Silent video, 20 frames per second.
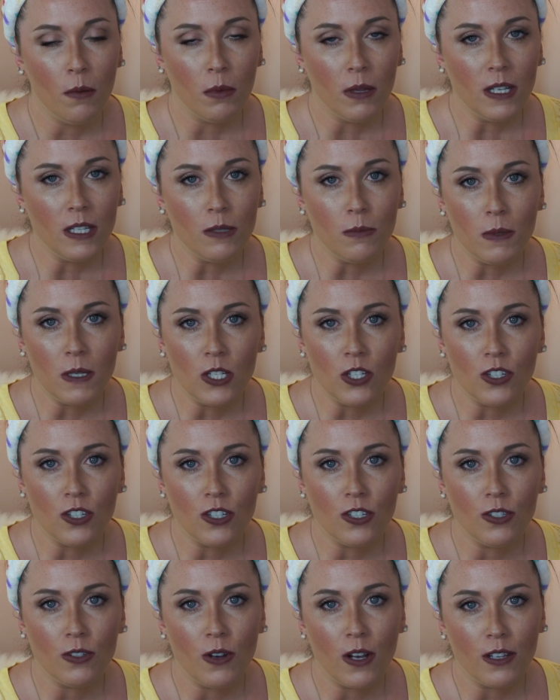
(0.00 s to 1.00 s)
Please be
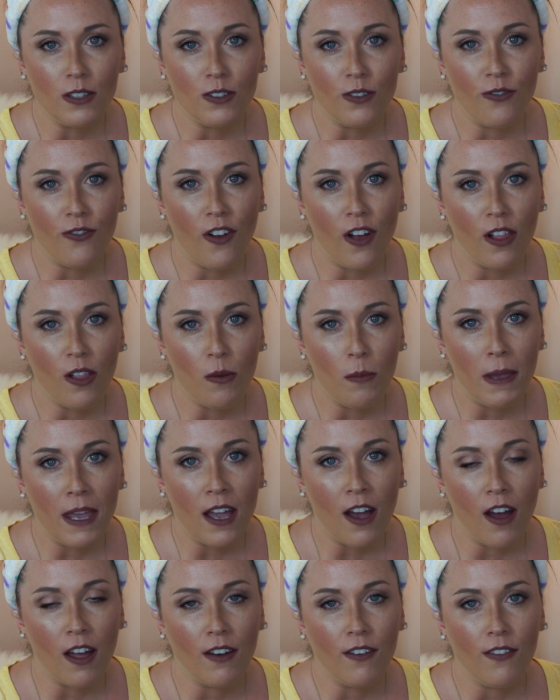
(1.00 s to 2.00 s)
sure to also follow me
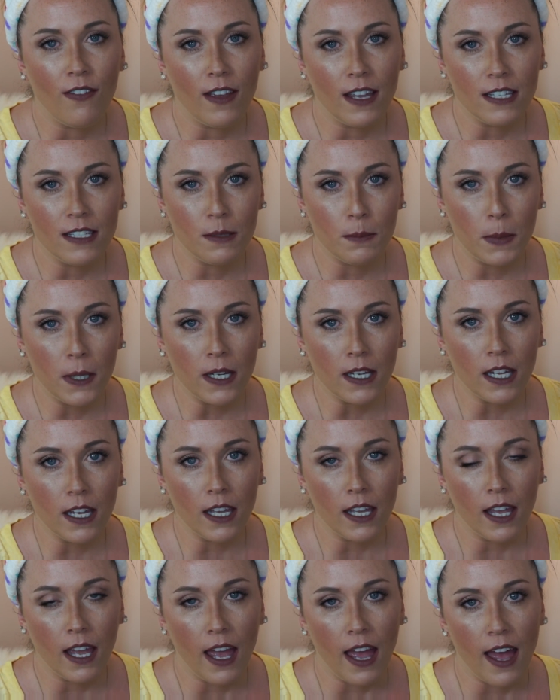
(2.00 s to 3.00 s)
on Facebook
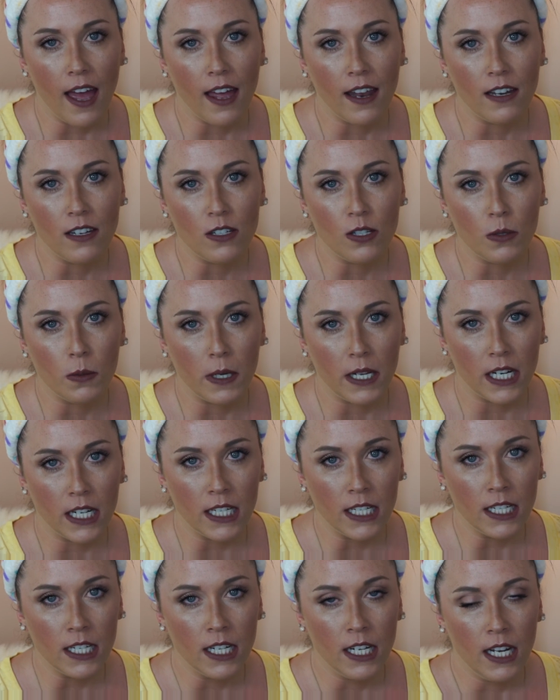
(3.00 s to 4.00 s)
and
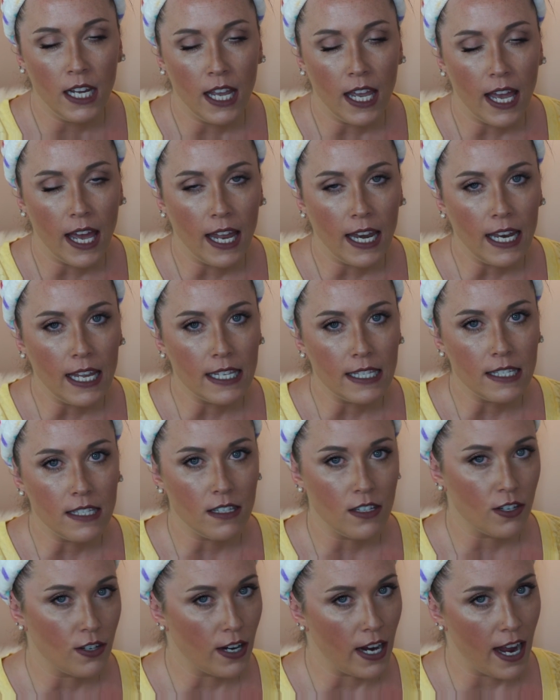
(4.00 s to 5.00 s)
Twitter and
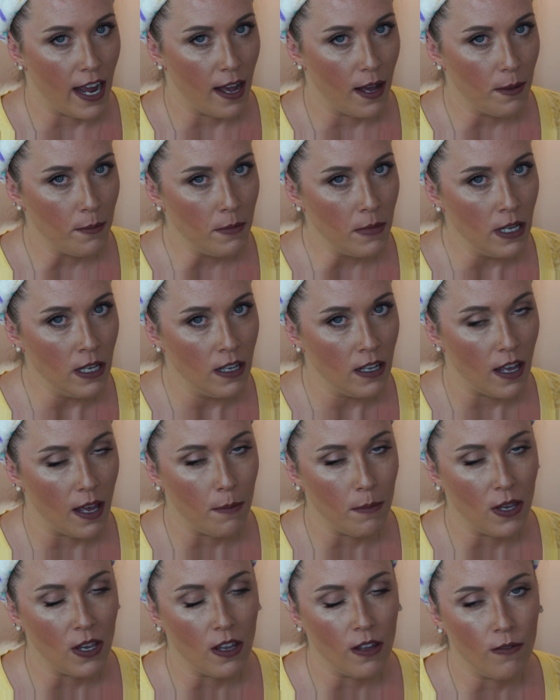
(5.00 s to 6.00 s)
Instagram.
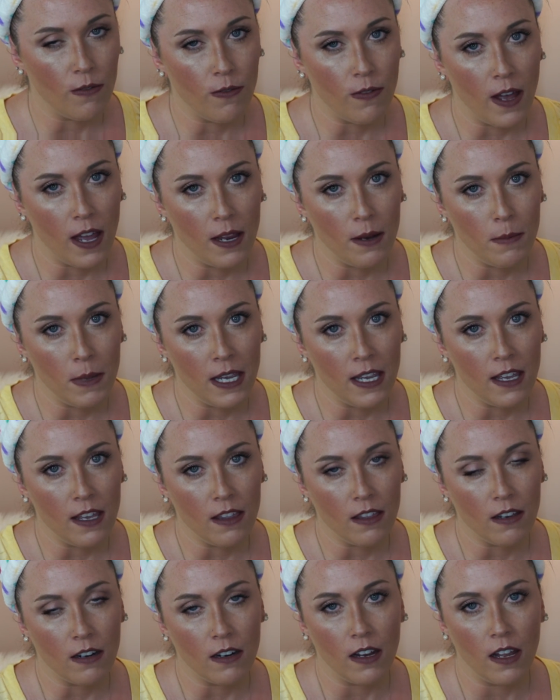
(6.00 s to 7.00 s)
You can find me
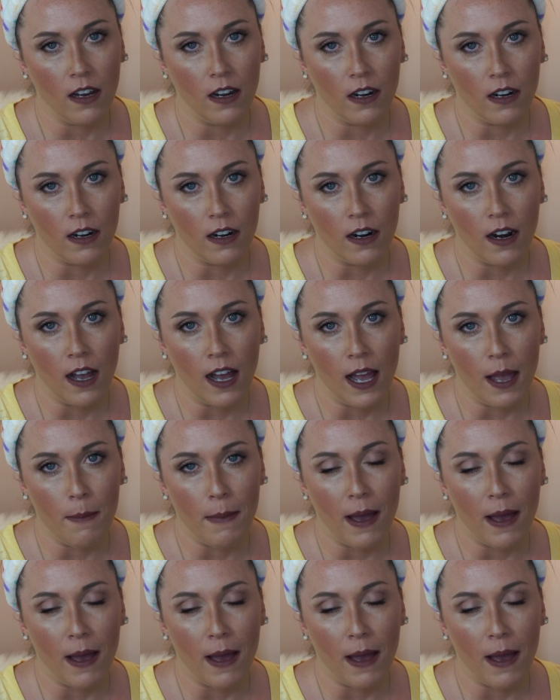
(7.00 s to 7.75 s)
either under High